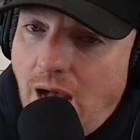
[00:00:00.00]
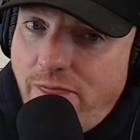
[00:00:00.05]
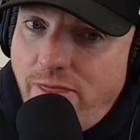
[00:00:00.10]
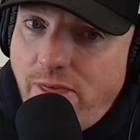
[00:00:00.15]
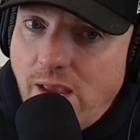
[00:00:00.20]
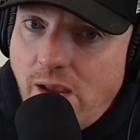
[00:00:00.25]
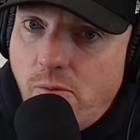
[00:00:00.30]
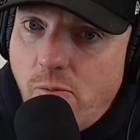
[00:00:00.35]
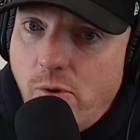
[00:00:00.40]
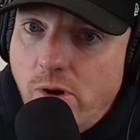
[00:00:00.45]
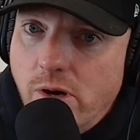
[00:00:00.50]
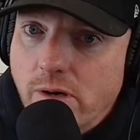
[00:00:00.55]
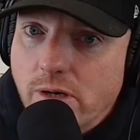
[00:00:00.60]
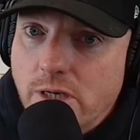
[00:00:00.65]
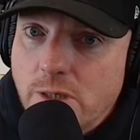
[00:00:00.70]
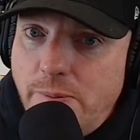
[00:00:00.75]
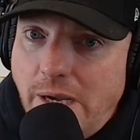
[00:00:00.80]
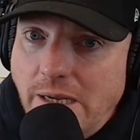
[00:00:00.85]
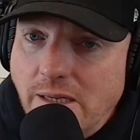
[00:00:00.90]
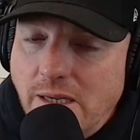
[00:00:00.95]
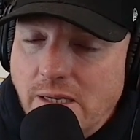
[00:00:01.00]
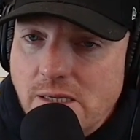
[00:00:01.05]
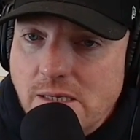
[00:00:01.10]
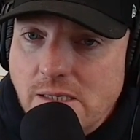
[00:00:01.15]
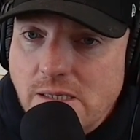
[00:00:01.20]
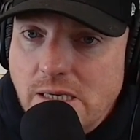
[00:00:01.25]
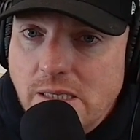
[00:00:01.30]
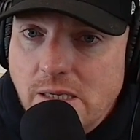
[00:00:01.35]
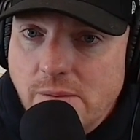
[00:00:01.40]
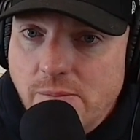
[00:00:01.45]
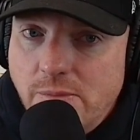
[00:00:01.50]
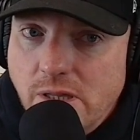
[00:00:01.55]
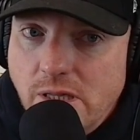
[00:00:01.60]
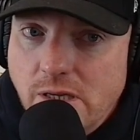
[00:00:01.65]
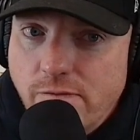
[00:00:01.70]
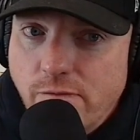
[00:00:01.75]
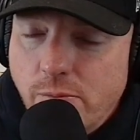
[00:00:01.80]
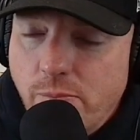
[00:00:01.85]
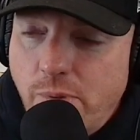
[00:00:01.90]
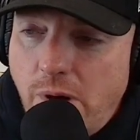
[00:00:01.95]
I think we're expecting to see them
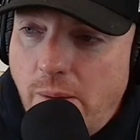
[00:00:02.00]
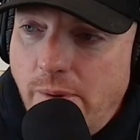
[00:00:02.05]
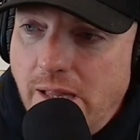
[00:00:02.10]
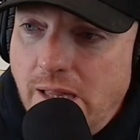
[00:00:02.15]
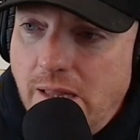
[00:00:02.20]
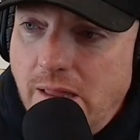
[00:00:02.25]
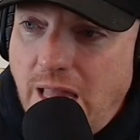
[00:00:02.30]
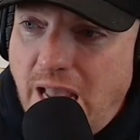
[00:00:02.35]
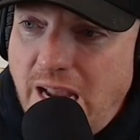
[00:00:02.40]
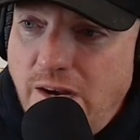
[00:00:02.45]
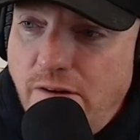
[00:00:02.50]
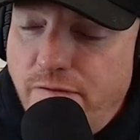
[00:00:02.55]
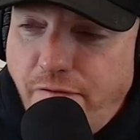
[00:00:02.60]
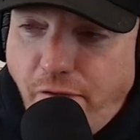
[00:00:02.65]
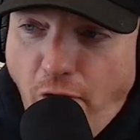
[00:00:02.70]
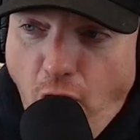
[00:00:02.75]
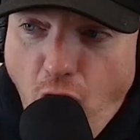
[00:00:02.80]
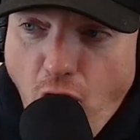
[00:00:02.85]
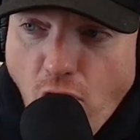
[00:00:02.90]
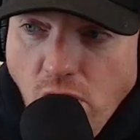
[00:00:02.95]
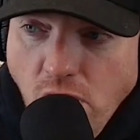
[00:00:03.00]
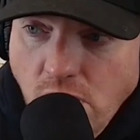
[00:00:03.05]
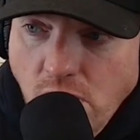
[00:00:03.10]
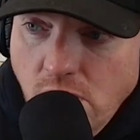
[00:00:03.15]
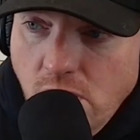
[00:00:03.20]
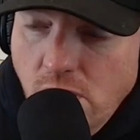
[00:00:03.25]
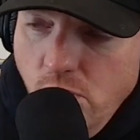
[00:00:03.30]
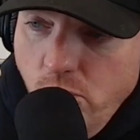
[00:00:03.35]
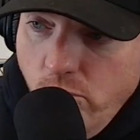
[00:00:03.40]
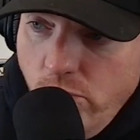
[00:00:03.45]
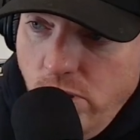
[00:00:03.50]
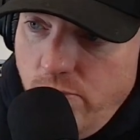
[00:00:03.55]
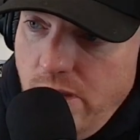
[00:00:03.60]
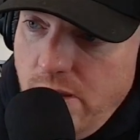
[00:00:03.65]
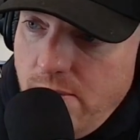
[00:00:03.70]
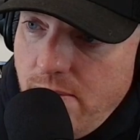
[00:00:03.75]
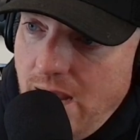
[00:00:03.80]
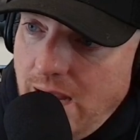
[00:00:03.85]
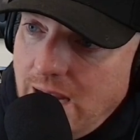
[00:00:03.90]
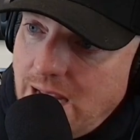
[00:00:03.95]
delivered probably late fall
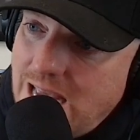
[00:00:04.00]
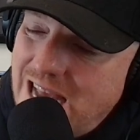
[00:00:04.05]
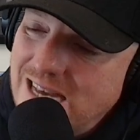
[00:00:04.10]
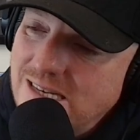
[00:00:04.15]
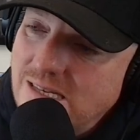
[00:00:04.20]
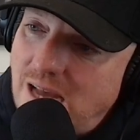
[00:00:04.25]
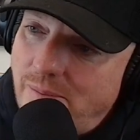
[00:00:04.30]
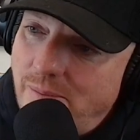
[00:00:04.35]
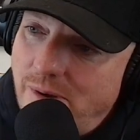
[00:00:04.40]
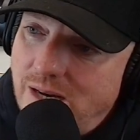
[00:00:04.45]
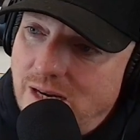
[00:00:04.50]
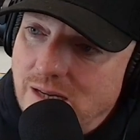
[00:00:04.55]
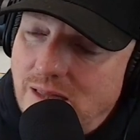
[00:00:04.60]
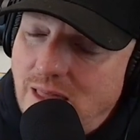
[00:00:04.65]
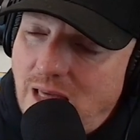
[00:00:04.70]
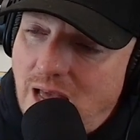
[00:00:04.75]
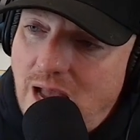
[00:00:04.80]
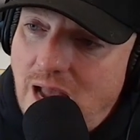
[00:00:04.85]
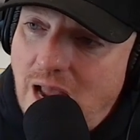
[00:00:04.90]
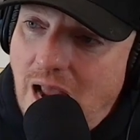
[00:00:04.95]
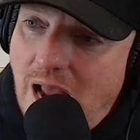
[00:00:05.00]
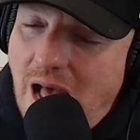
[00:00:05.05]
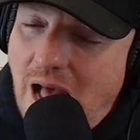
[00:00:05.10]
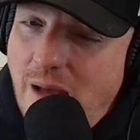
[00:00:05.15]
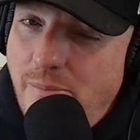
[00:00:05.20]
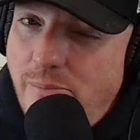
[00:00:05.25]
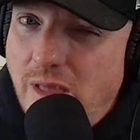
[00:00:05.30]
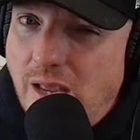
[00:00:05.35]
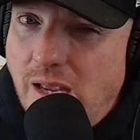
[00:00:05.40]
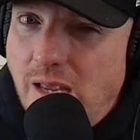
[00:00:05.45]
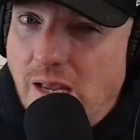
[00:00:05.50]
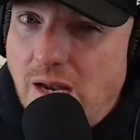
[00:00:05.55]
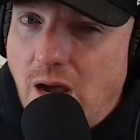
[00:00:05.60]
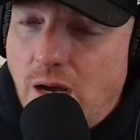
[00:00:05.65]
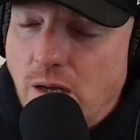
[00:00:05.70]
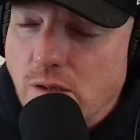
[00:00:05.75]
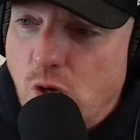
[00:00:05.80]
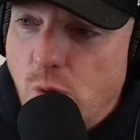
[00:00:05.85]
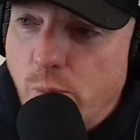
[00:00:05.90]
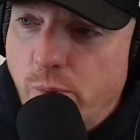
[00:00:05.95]
would be my. I'm going to mm-hmm. say I'm
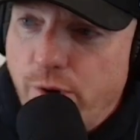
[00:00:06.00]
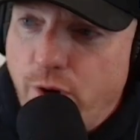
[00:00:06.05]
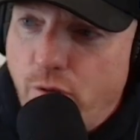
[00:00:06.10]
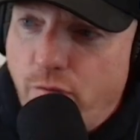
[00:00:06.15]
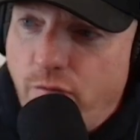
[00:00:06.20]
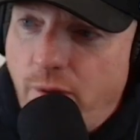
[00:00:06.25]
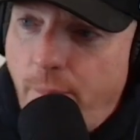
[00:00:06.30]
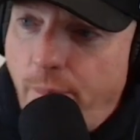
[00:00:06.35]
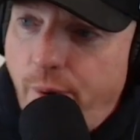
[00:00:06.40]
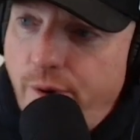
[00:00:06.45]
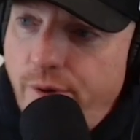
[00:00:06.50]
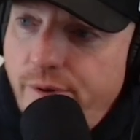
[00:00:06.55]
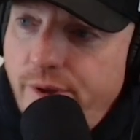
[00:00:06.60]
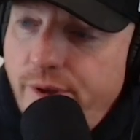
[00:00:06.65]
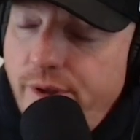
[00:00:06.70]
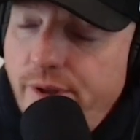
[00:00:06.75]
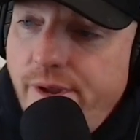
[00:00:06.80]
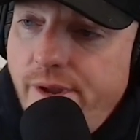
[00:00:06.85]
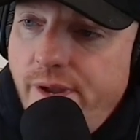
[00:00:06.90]
thinking October, November.